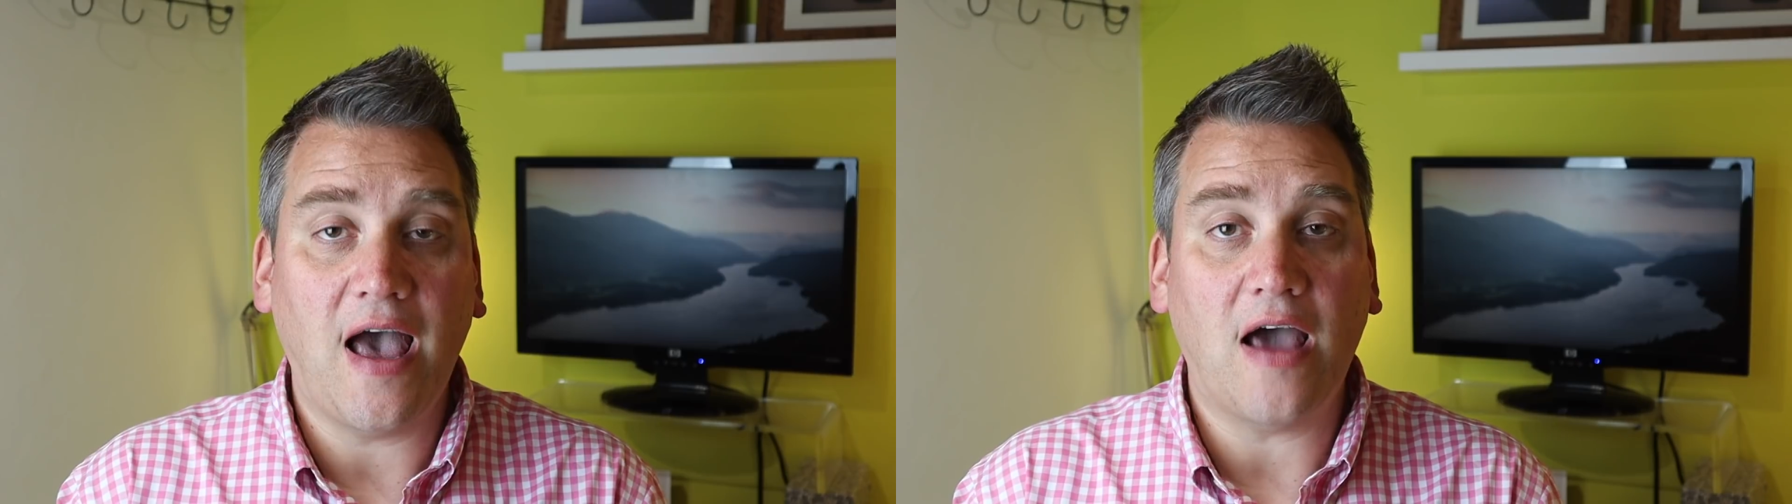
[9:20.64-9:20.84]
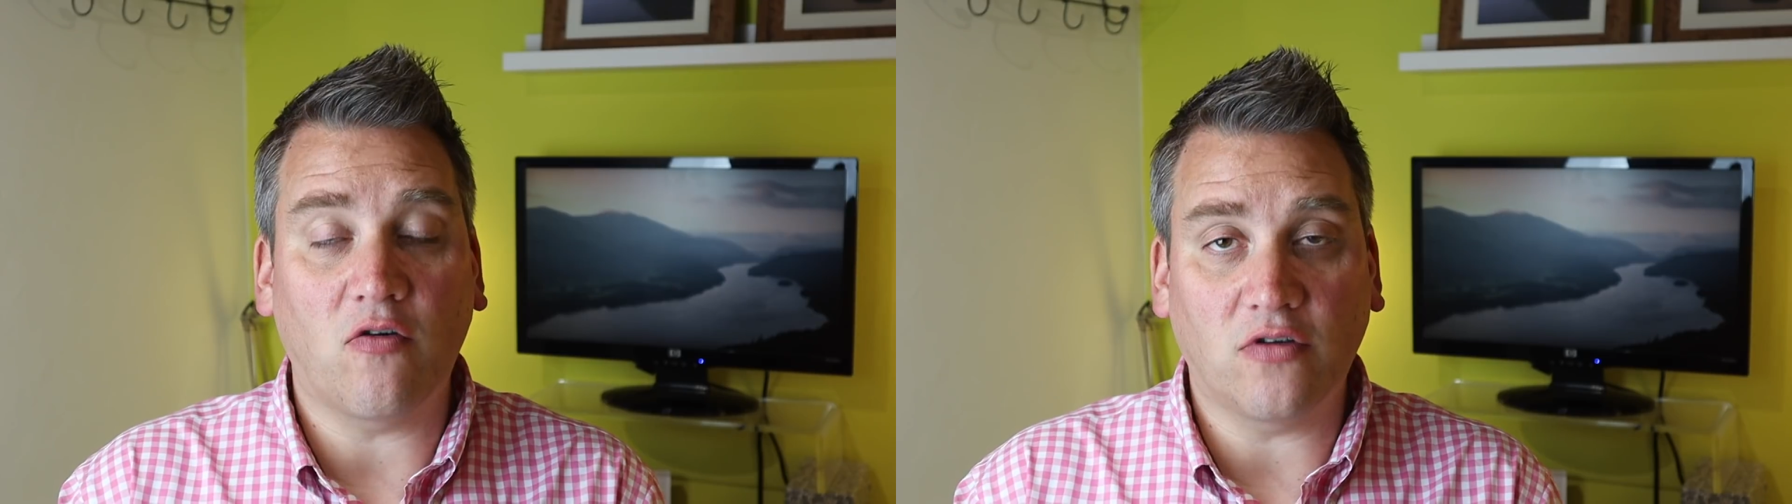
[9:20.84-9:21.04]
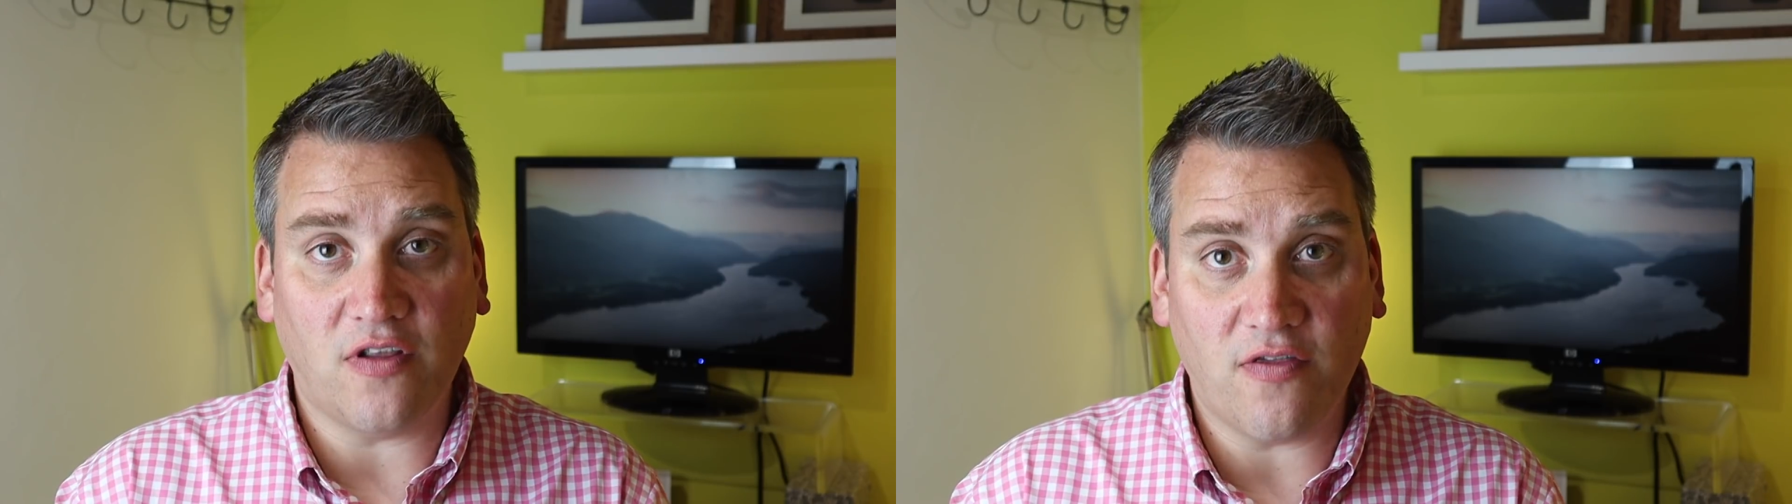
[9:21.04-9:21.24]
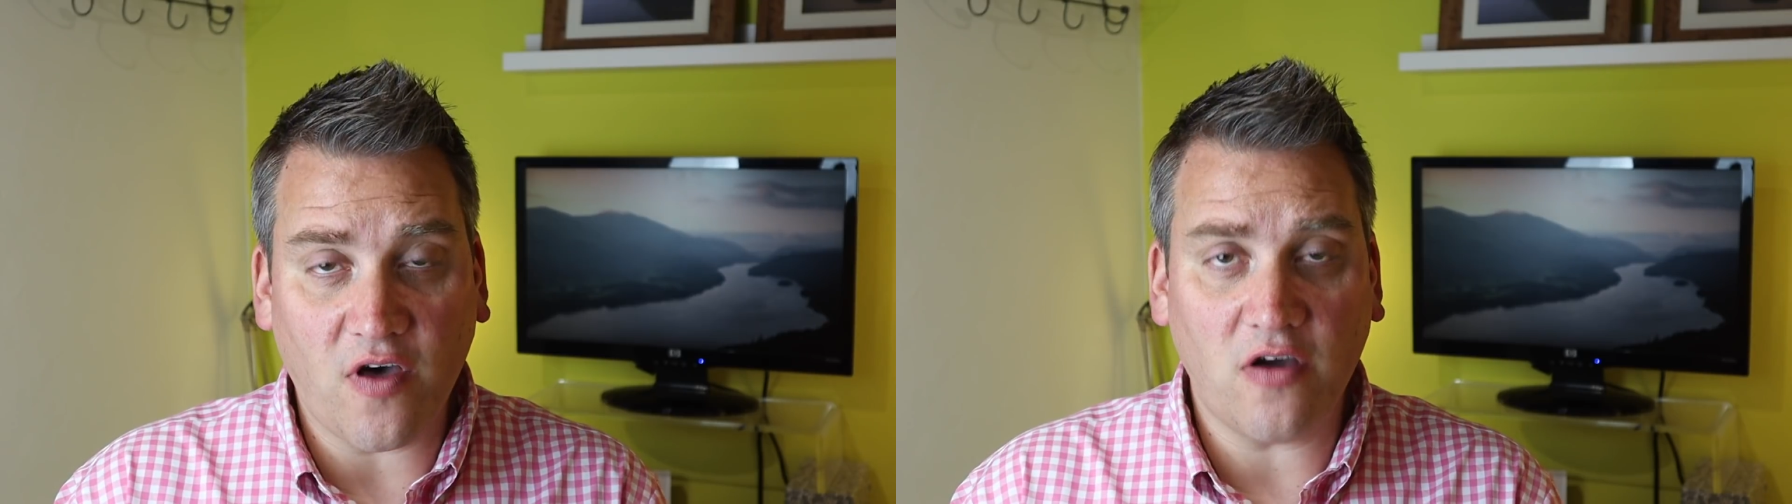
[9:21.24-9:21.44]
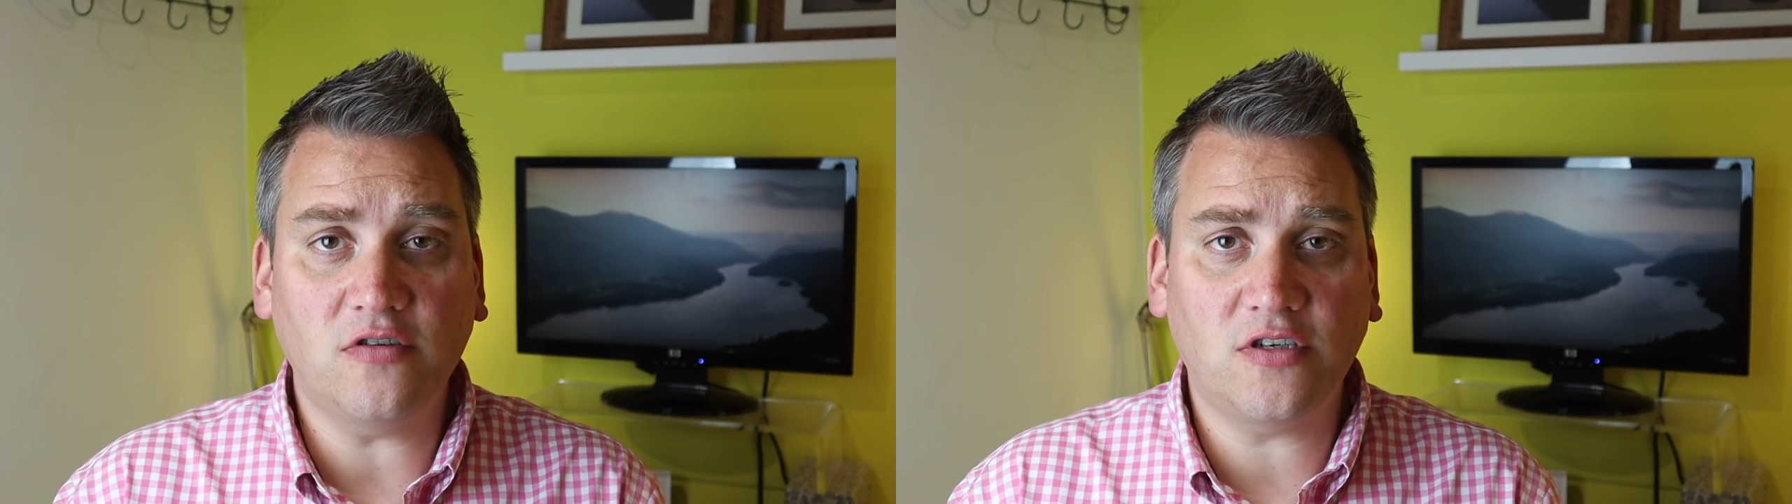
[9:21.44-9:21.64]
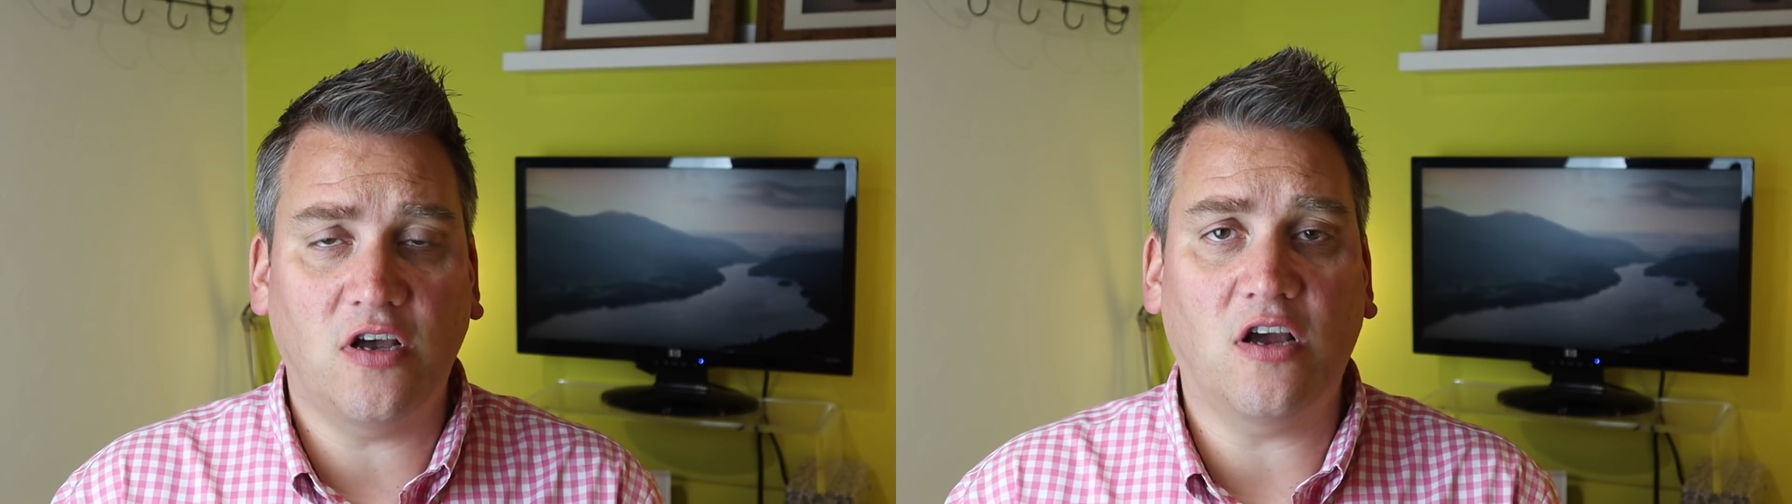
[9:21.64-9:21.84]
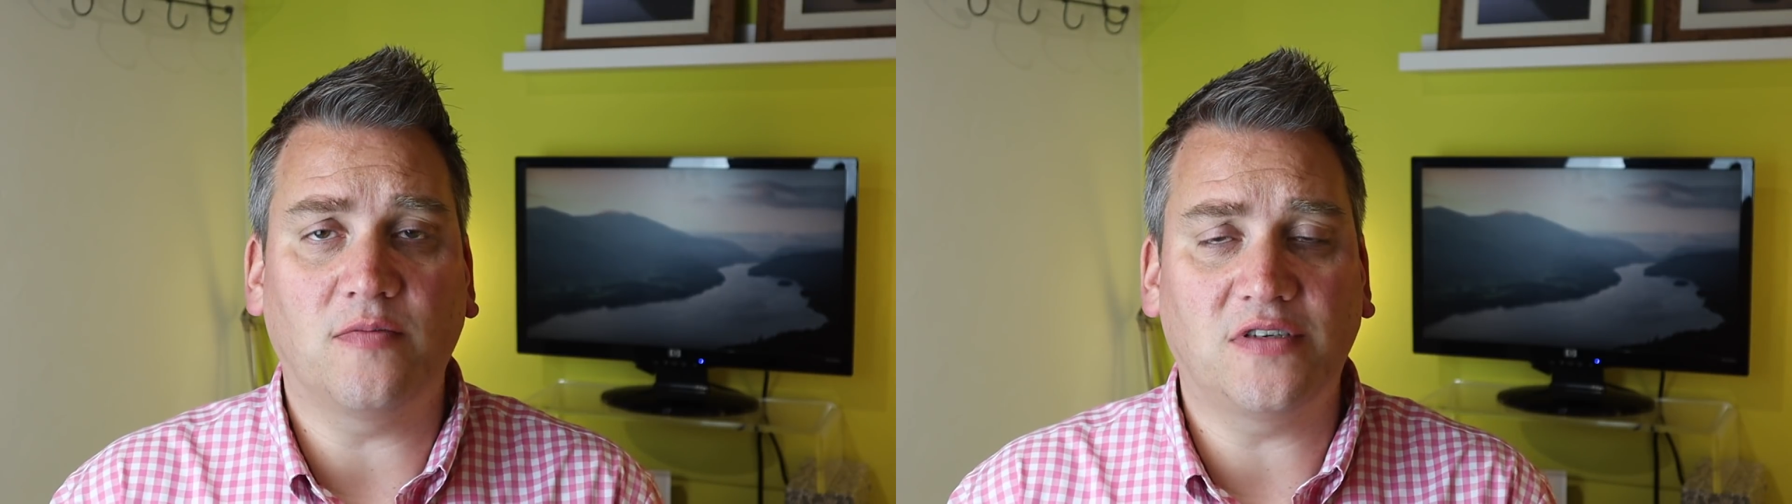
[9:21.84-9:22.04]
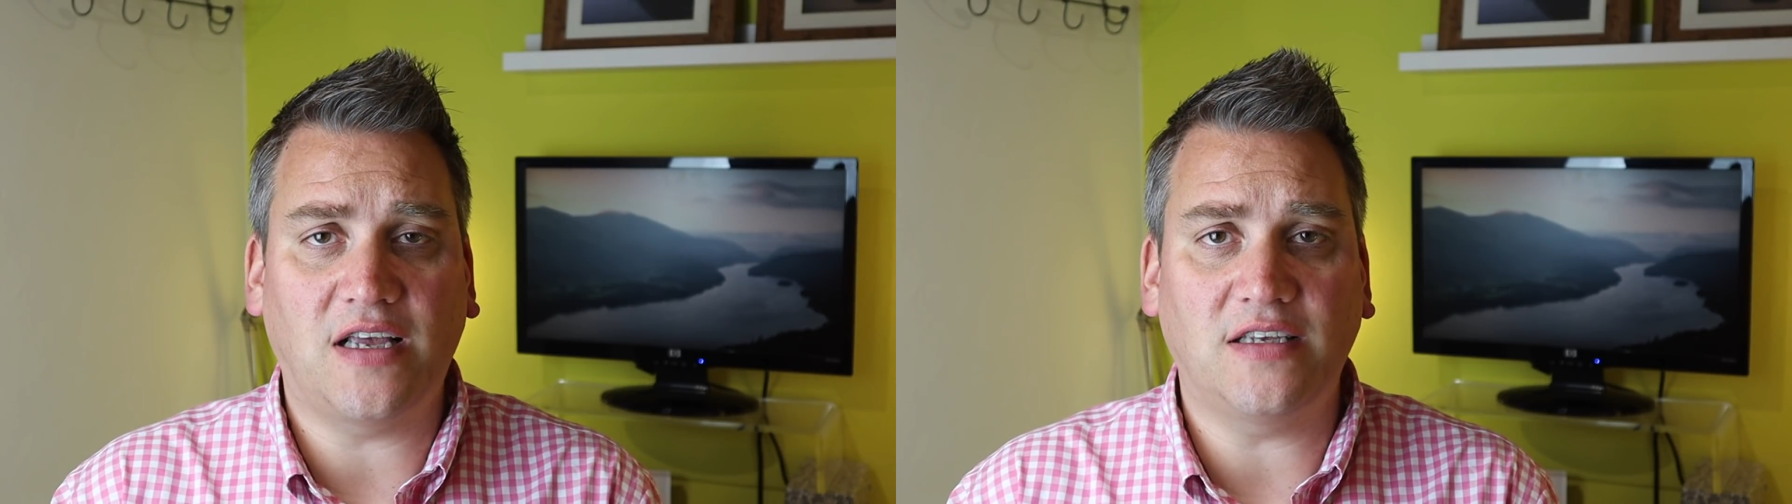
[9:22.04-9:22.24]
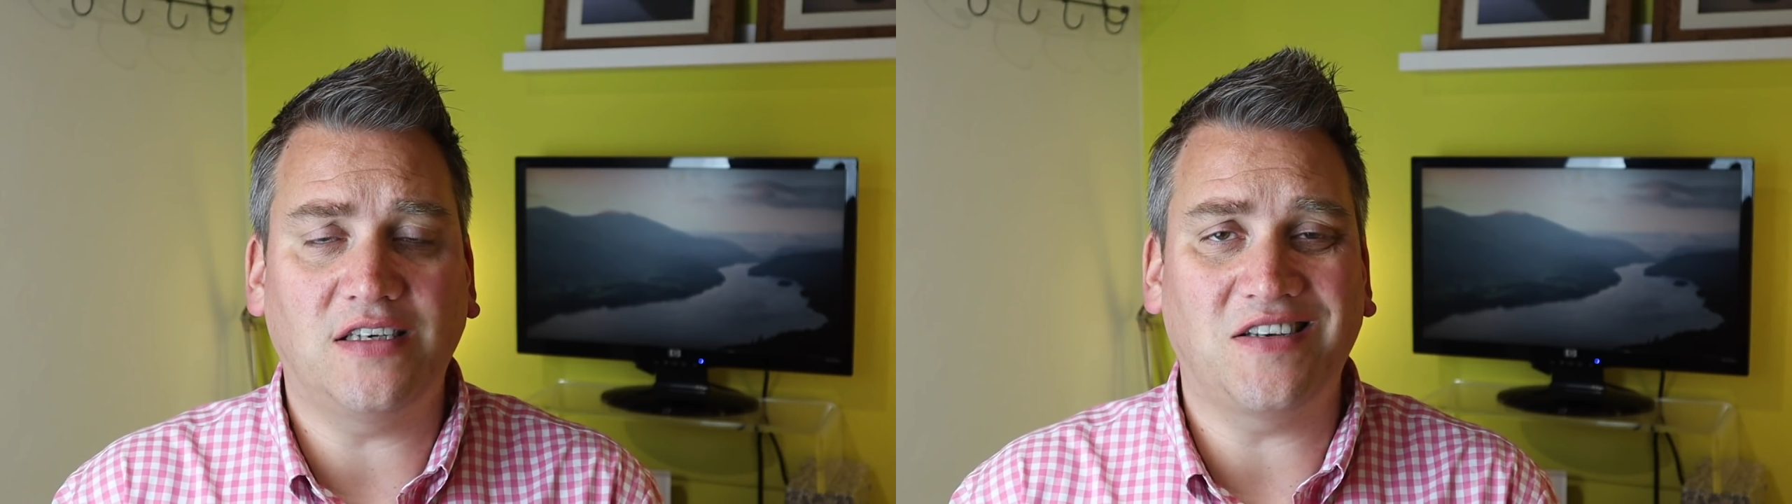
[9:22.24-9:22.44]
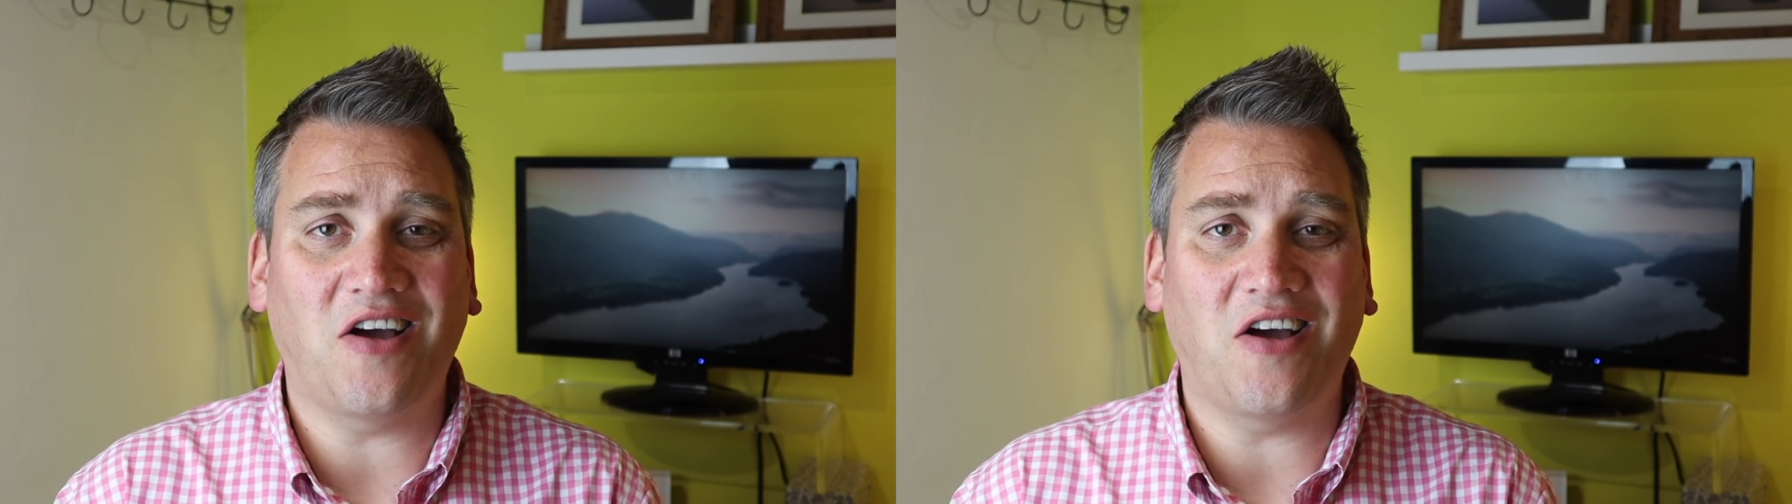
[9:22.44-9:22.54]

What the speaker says: And under those circumstances,